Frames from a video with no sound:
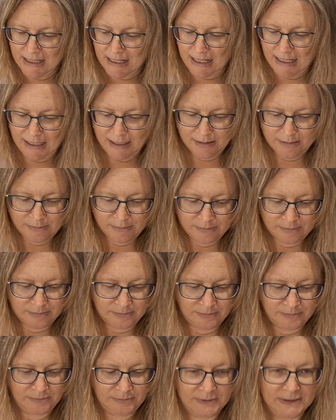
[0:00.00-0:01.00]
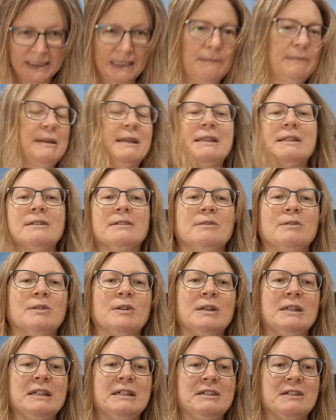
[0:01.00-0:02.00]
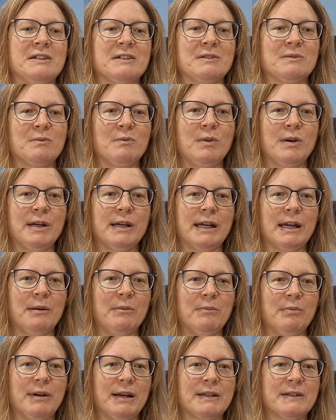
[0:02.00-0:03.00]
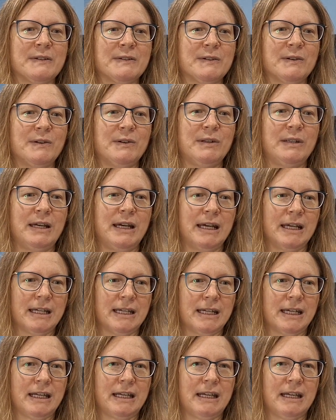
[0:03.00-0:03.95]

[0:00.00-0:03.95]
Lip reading: something to just work and practice on and